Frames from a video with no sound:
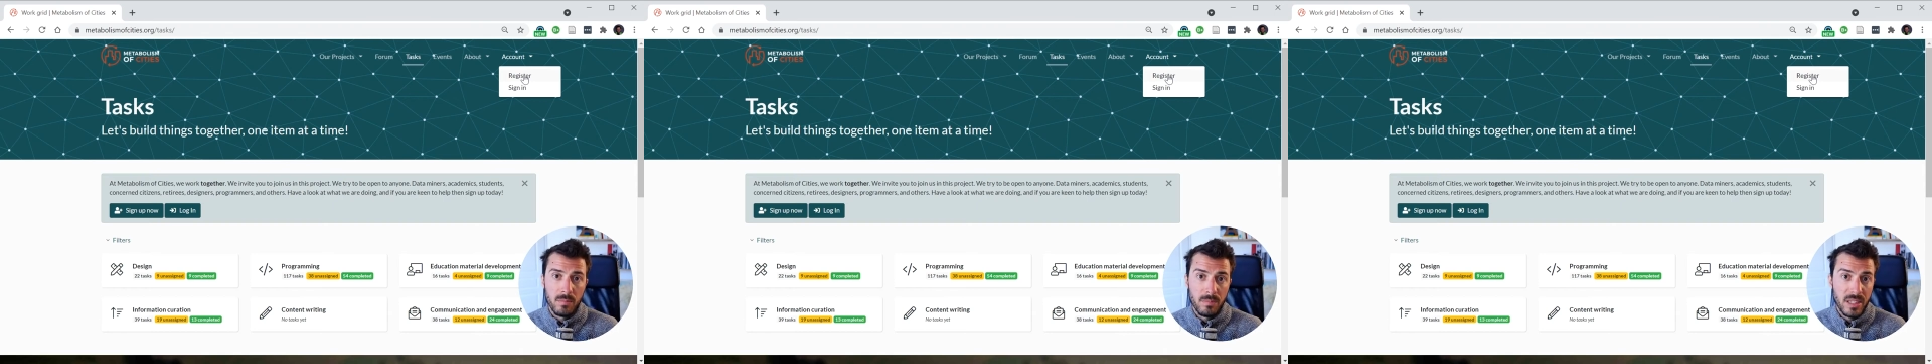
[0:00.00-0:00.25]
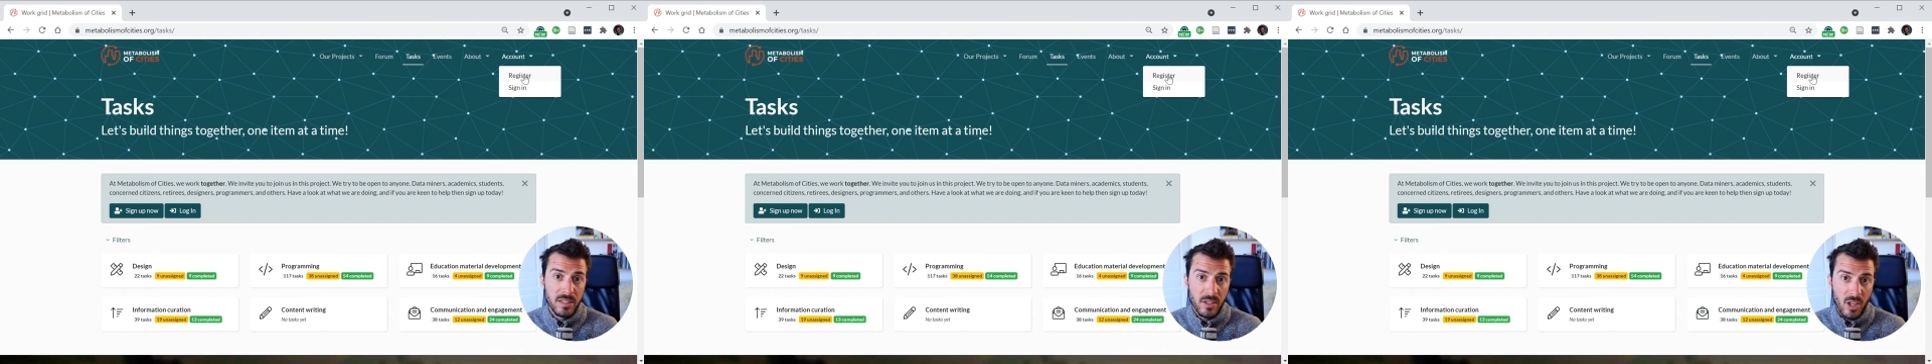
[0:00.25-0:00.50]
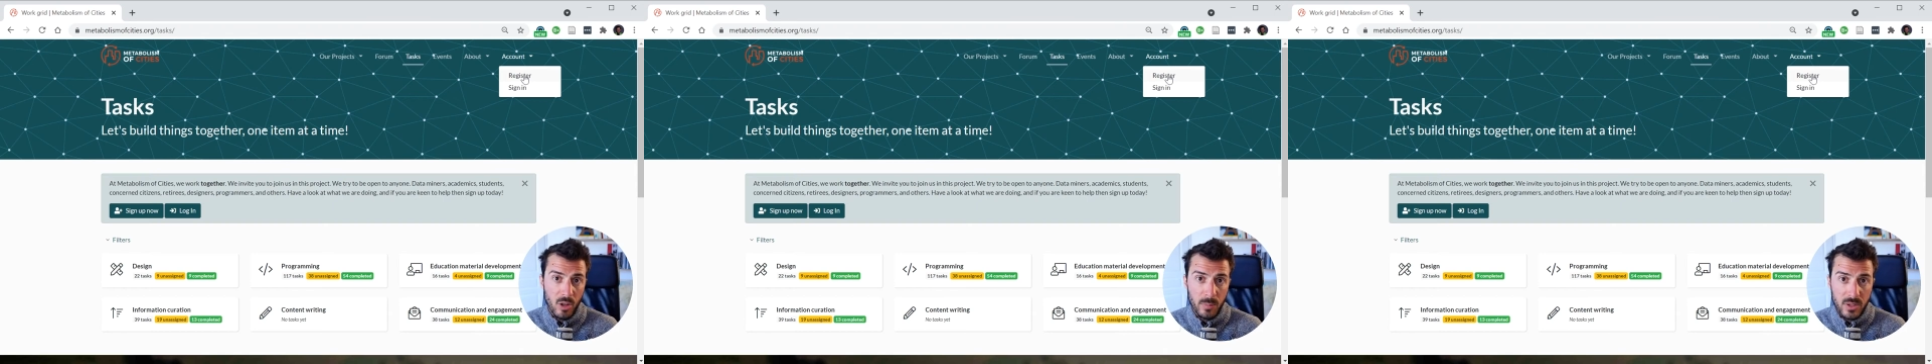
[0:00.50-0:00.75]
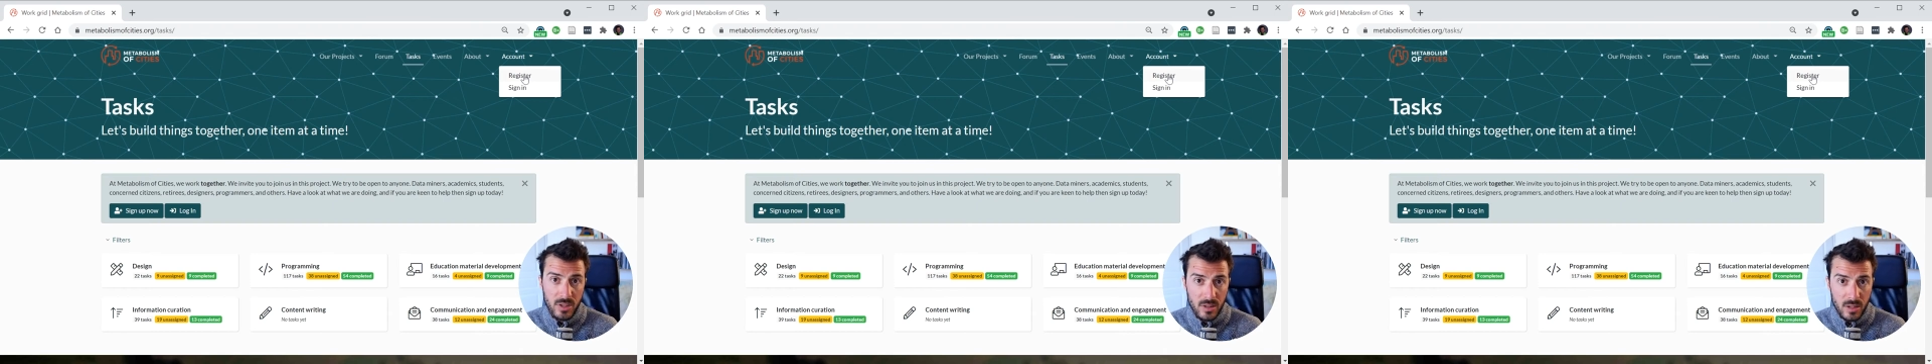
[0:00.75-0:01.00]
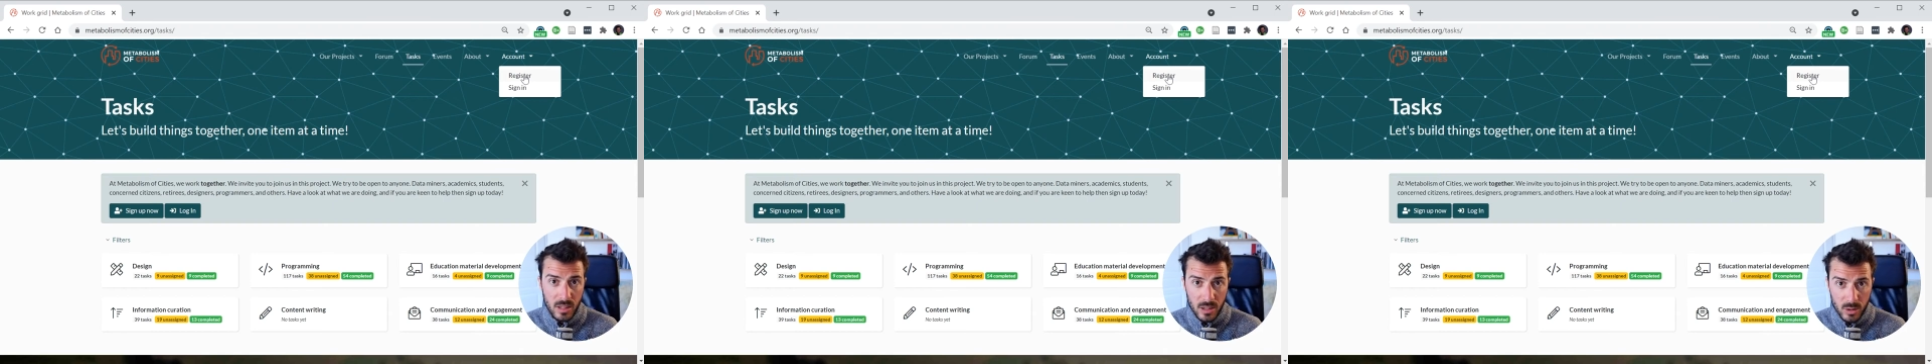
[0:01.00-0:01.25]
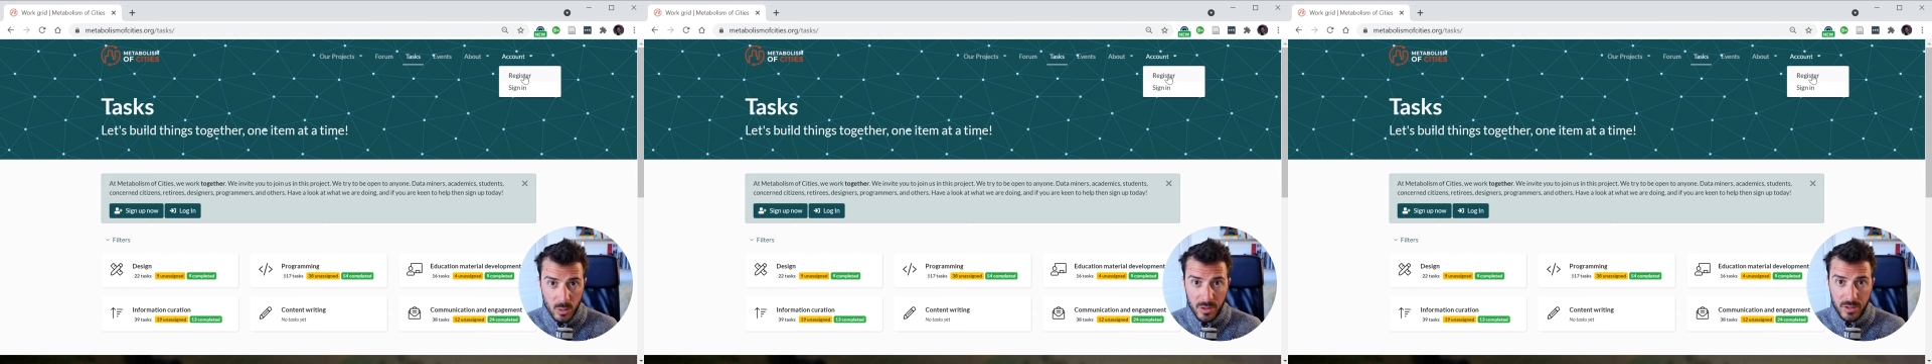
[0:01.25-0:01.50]
please help us in, in
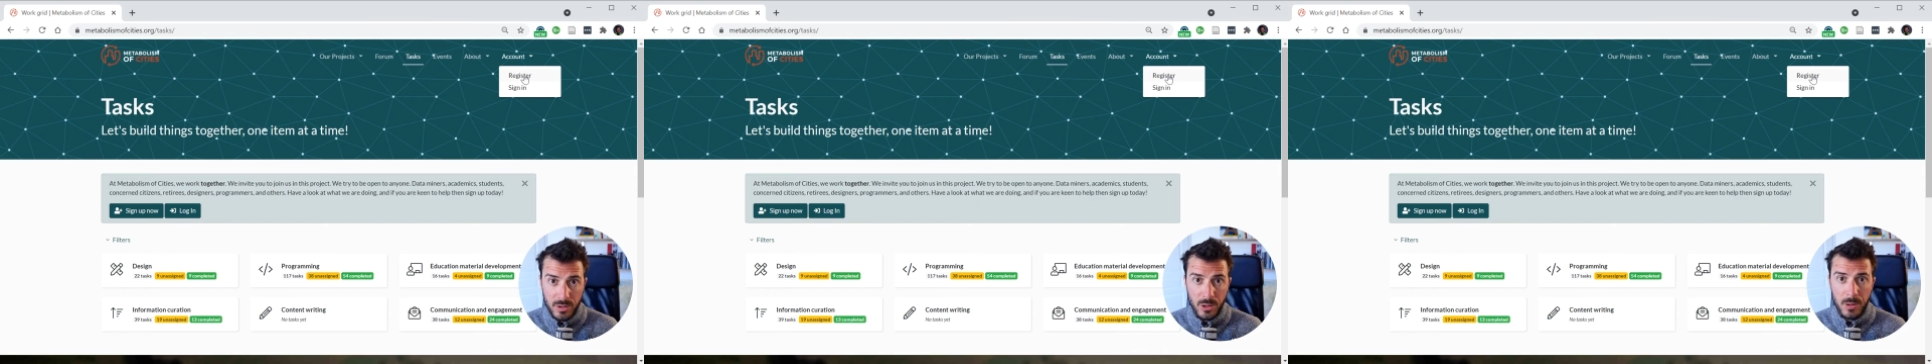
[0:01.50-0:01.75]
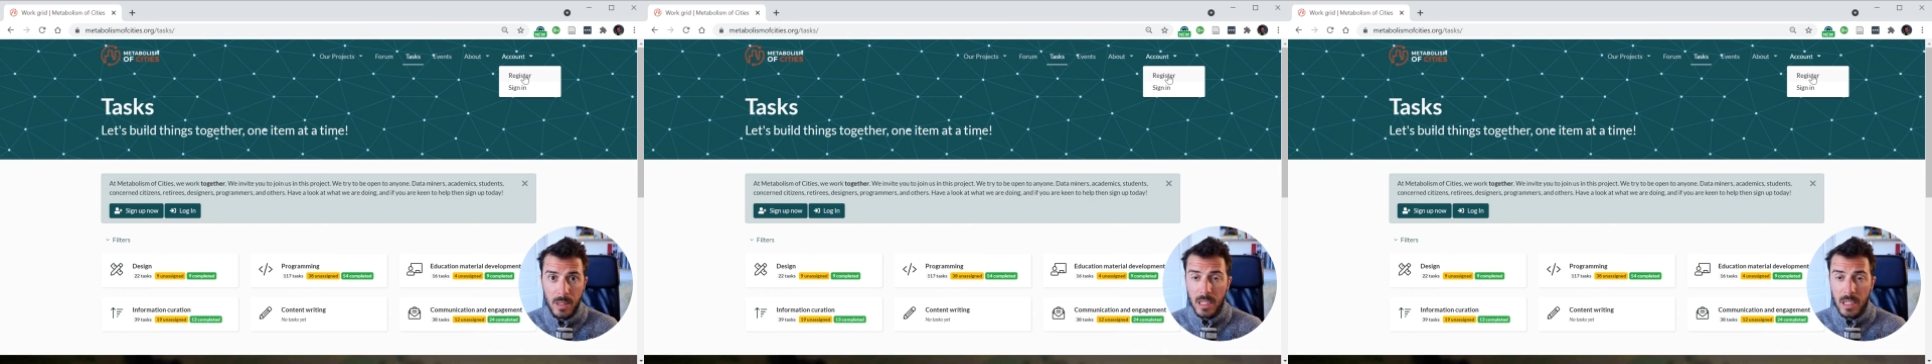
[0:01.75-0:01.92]
doing so.